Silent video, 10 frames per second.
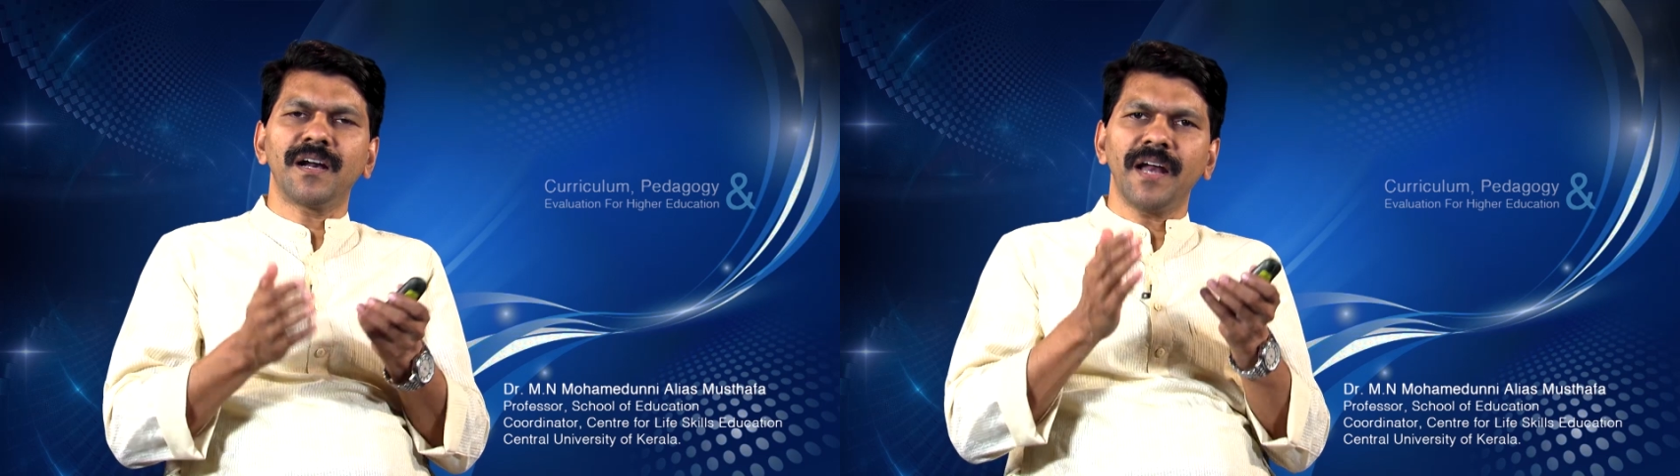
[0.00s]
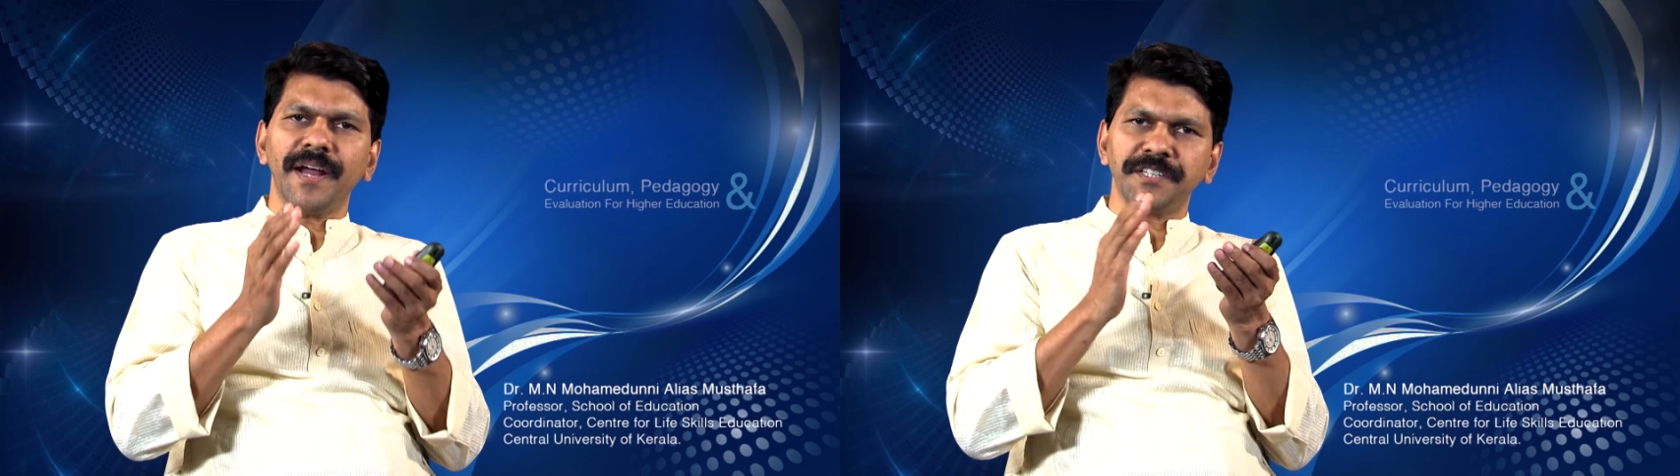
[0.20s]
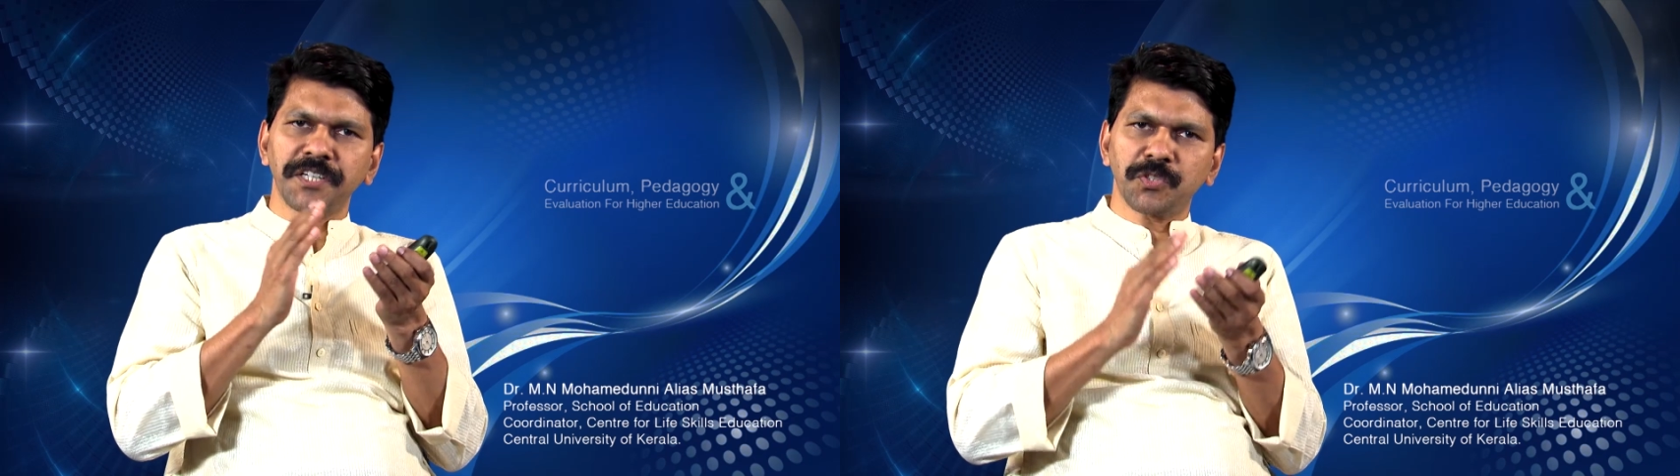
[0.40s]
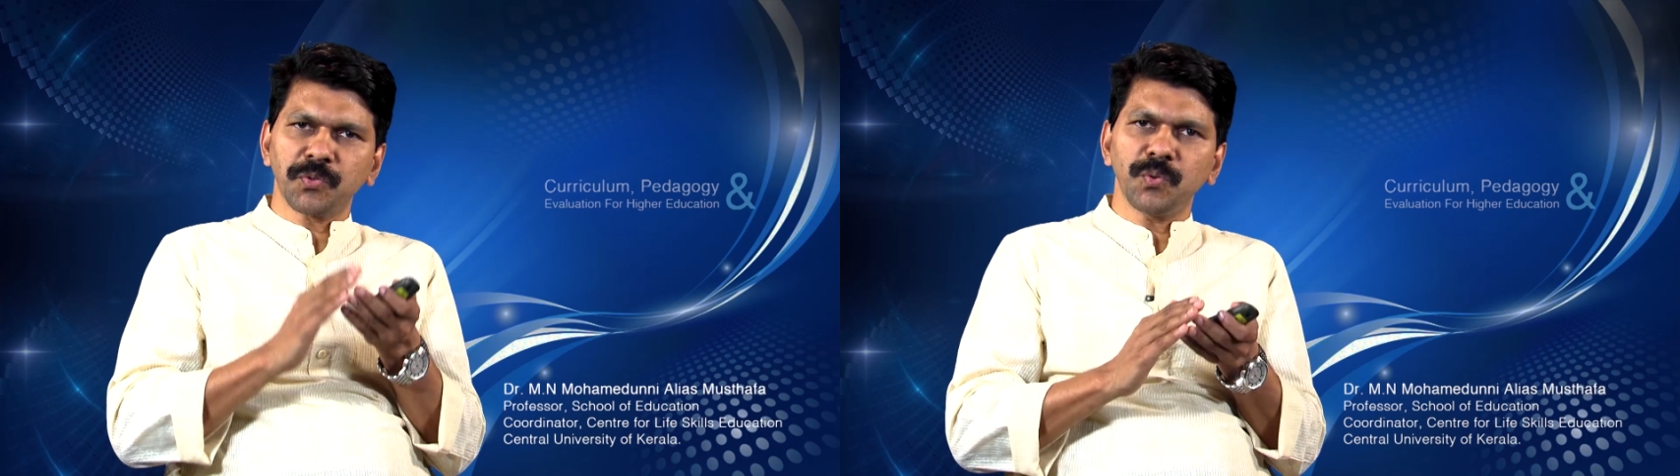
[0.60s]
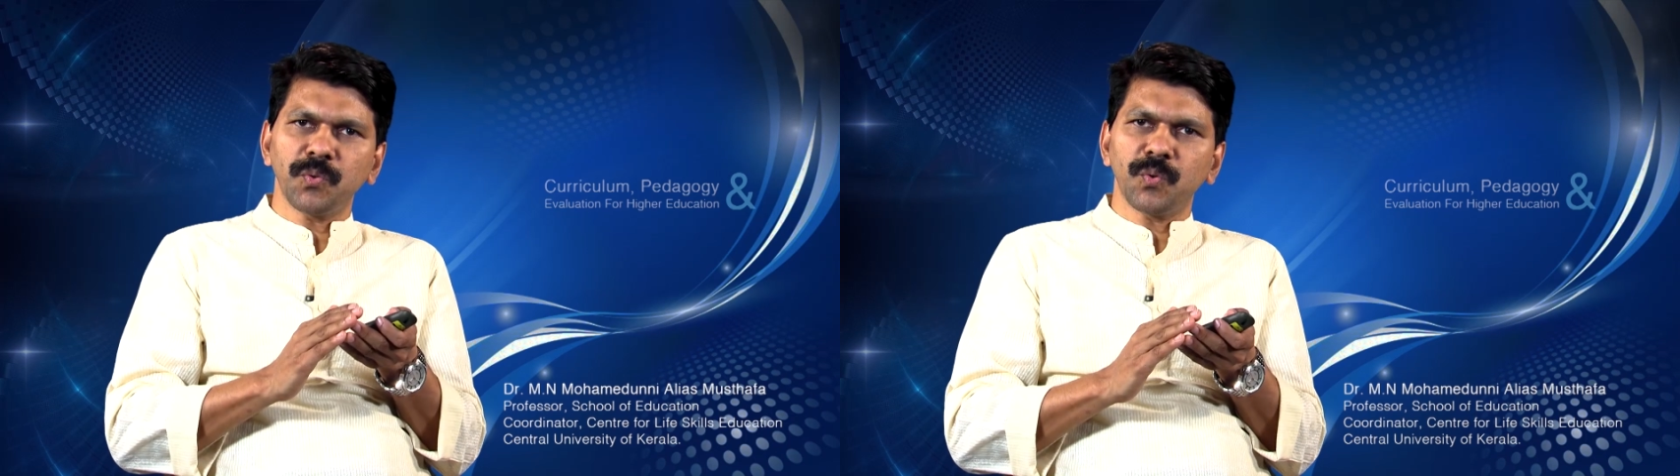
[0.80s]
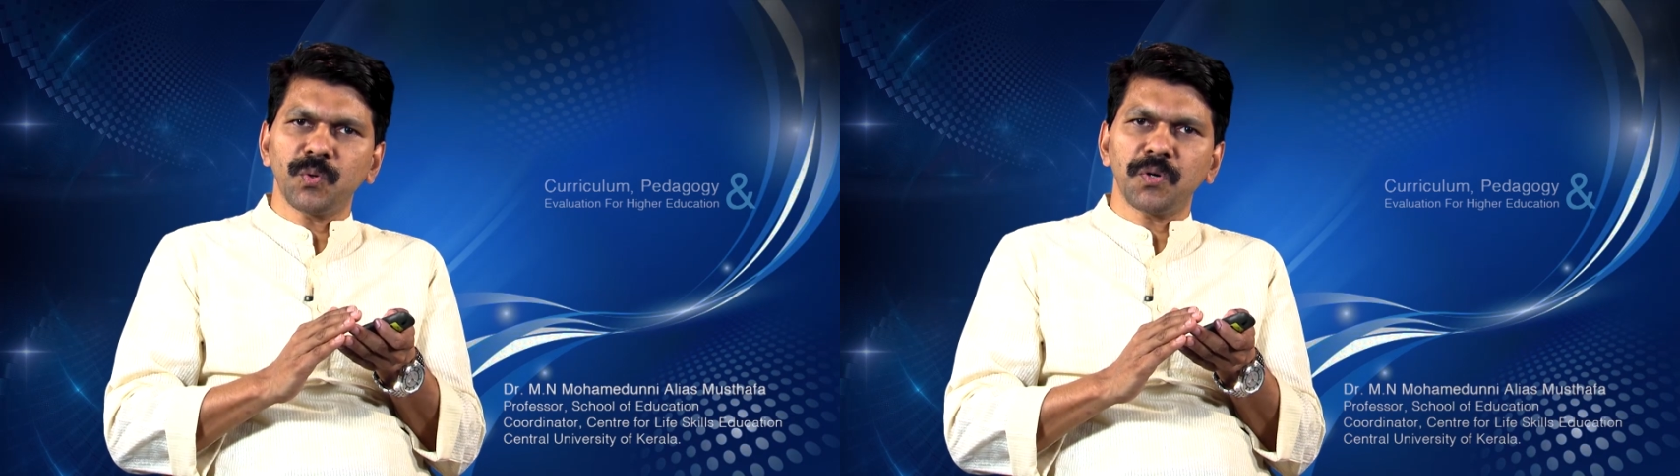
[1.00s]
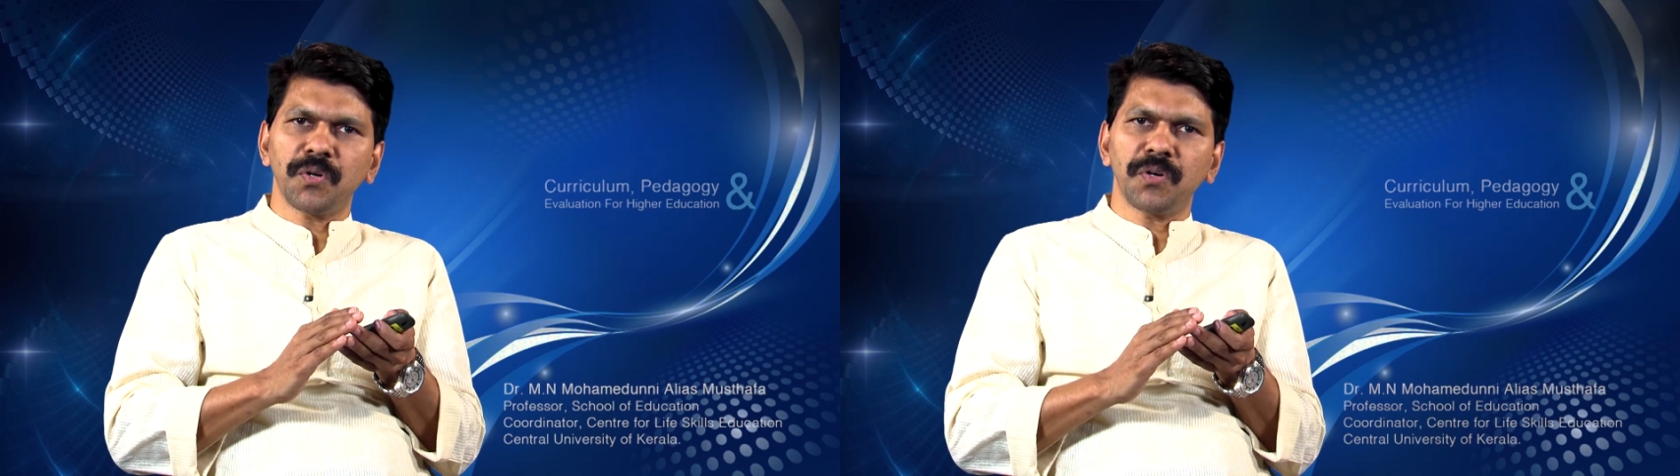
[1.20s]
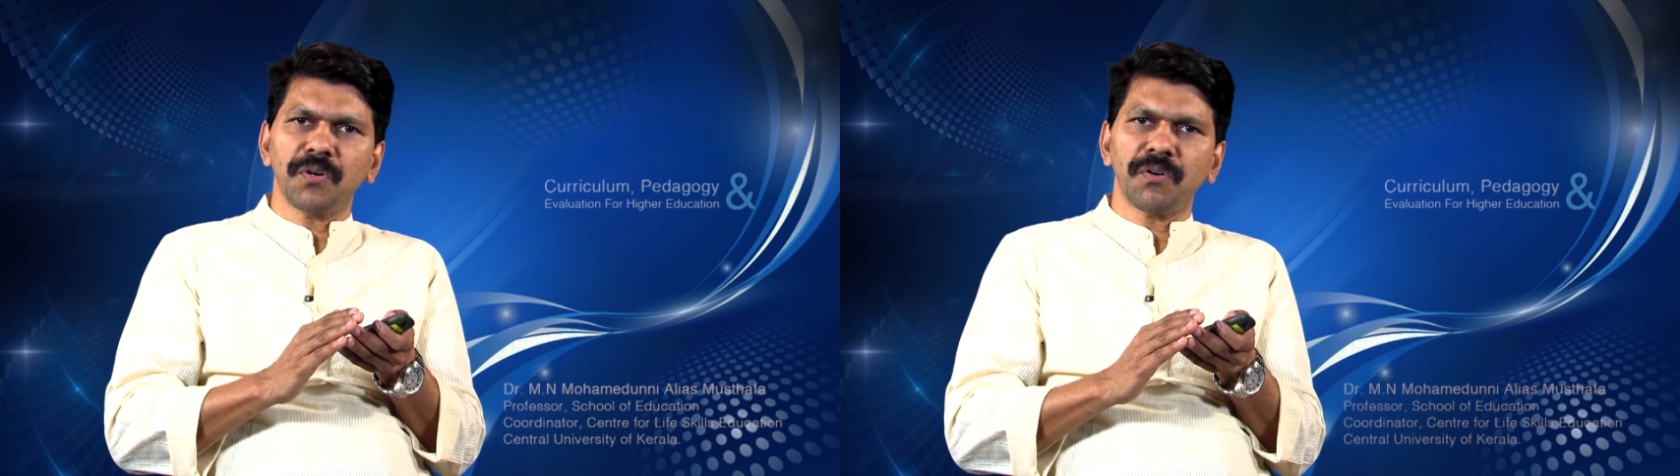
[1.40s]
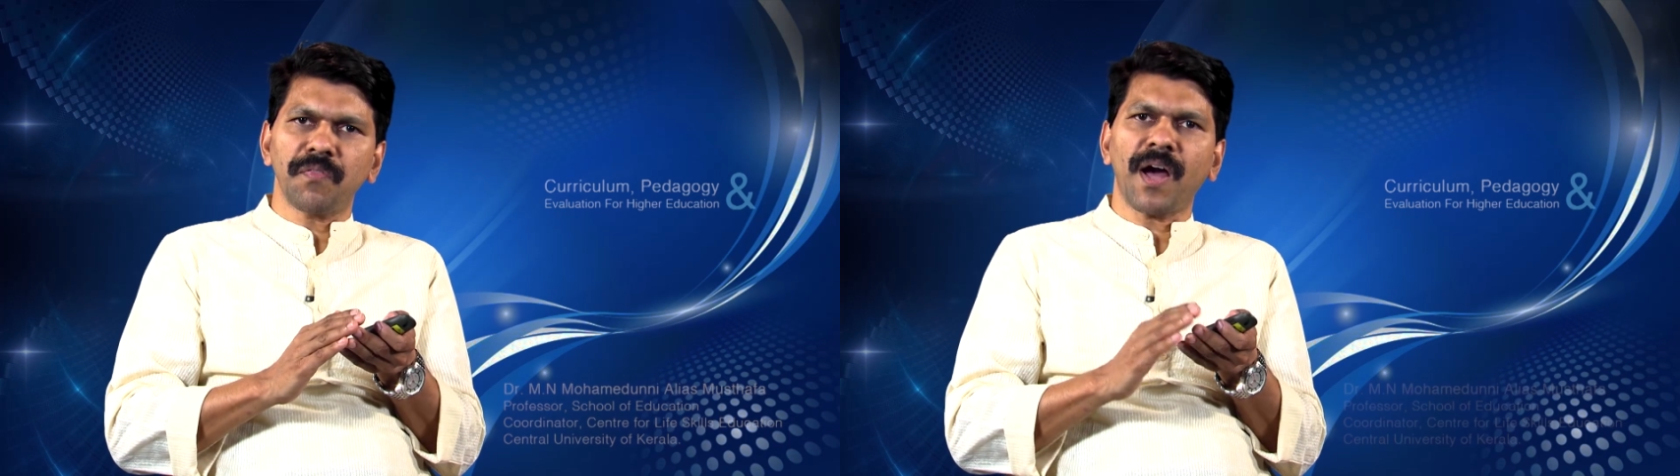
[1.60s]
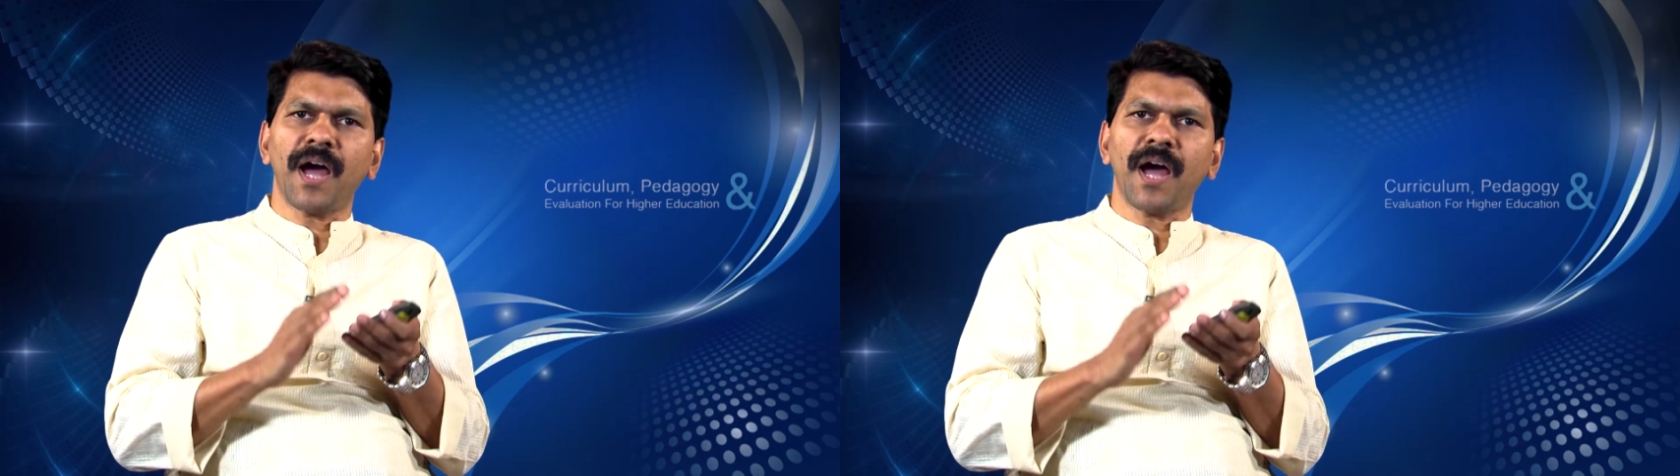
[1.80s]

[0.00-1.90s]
related to the